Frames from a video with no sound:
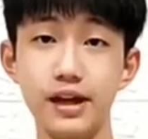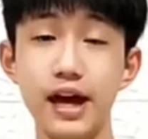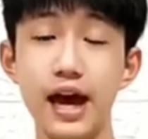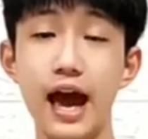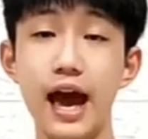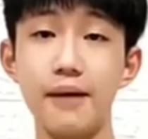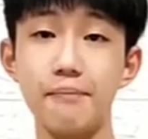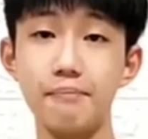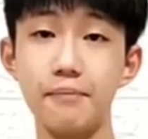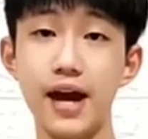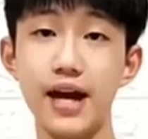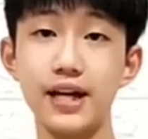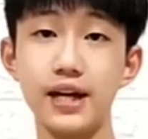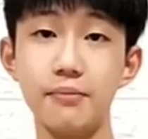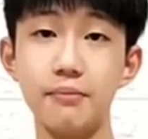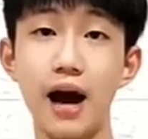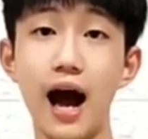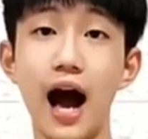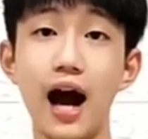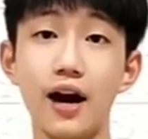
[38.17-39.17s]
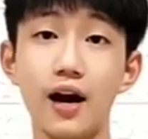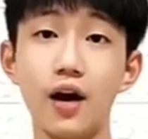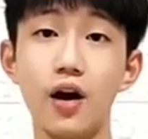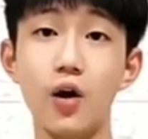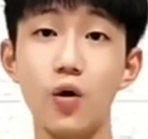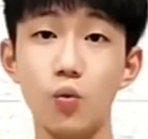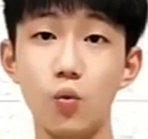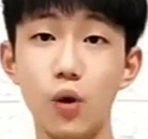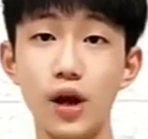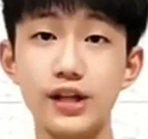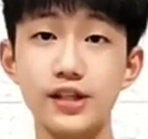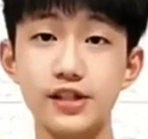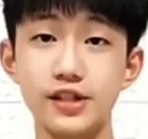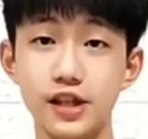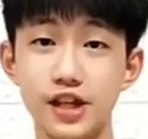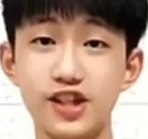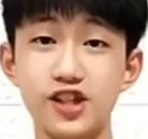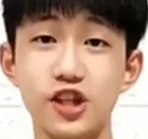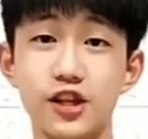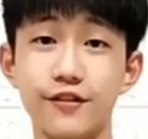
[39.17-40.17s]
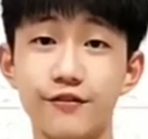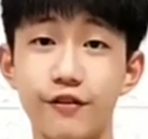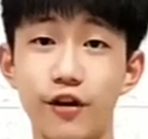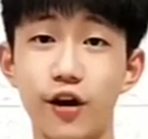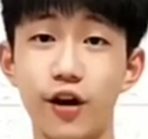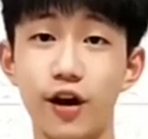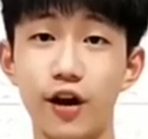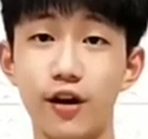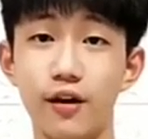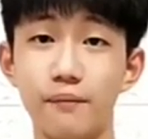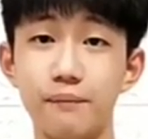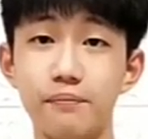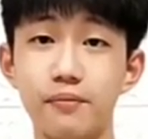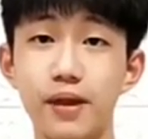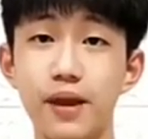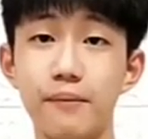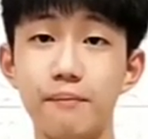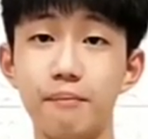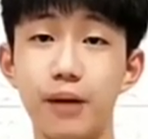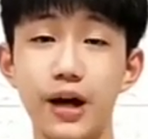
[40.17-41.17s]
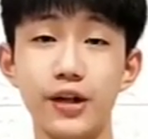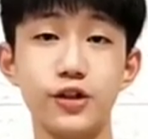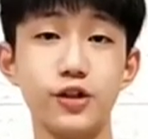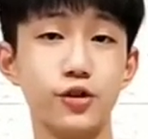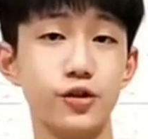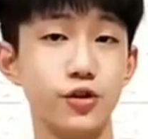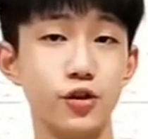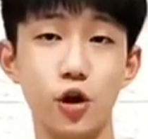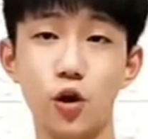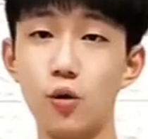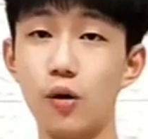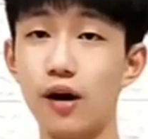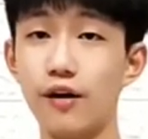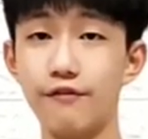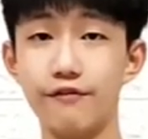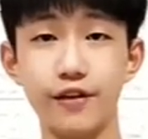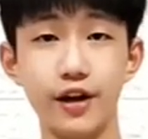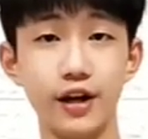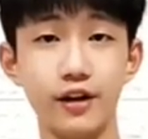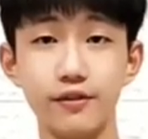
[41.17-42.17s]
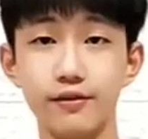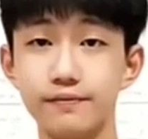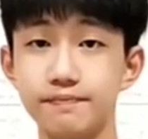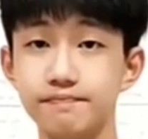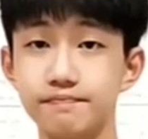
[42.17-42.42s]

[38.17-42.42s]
and Madam Ang went searching for her, but to no avail.